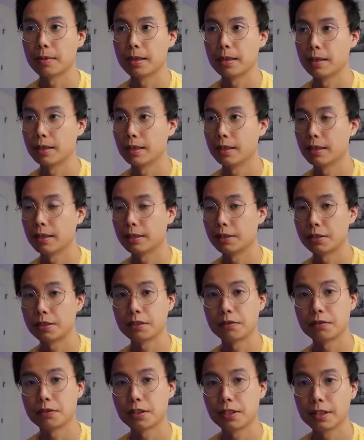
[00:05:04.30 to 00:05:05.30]
my
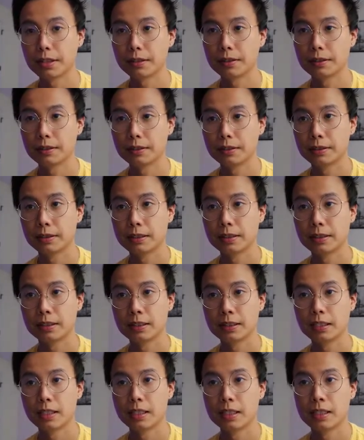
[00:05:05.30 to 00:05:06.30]
Shiftry.
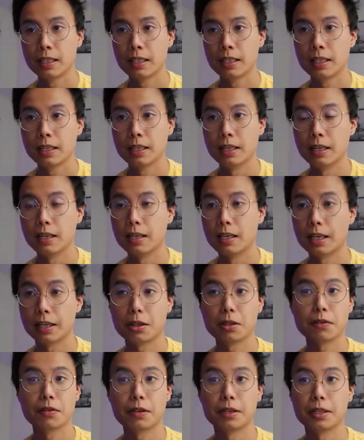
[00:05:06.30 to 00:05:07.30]
I
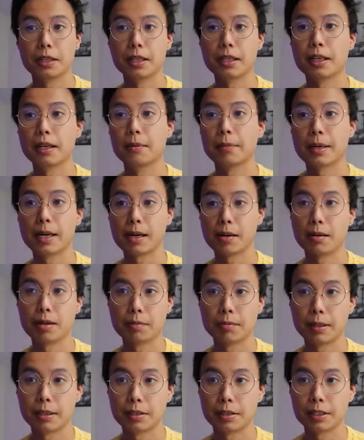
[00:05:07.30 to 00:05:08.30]
go for the
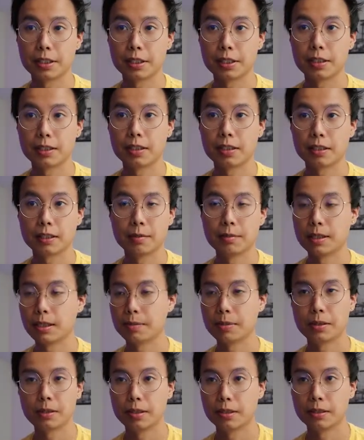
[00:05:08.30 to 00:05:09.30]
power-up punch here, and my
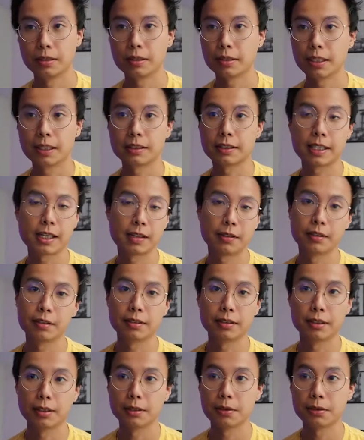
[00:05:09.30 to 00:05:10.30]
opponent has counted
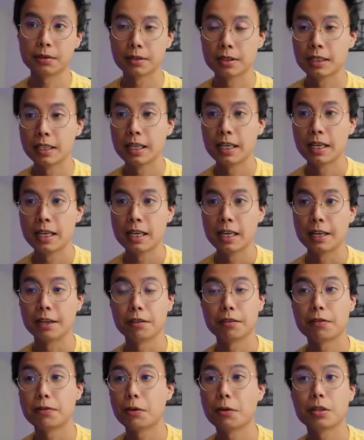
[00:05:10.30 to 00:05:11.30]
and knows. And
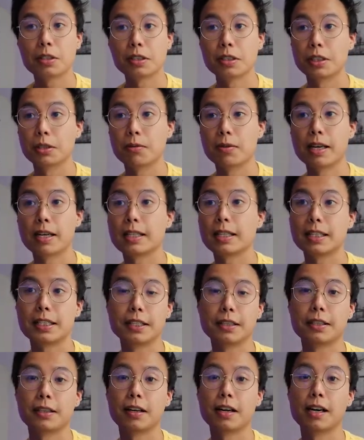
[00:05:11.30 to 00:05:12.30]
unfortunately, right
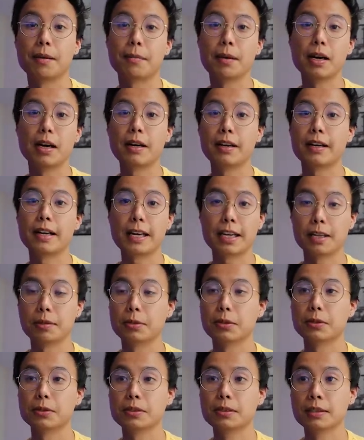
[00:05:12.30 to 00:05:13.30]
here, I'm
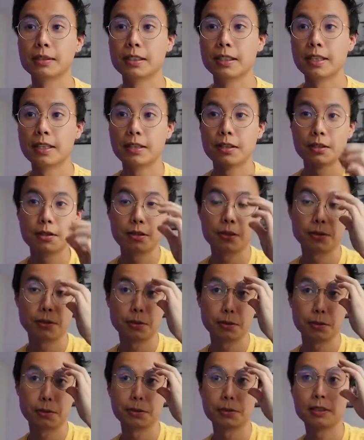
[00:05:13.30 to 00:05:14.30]
unable
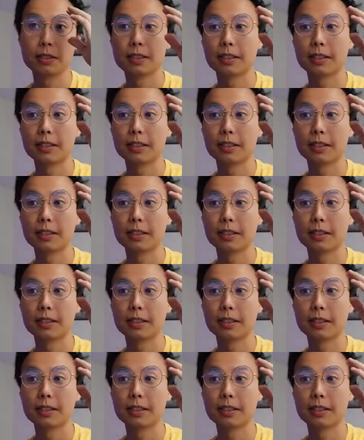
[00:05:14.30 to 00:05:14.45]
to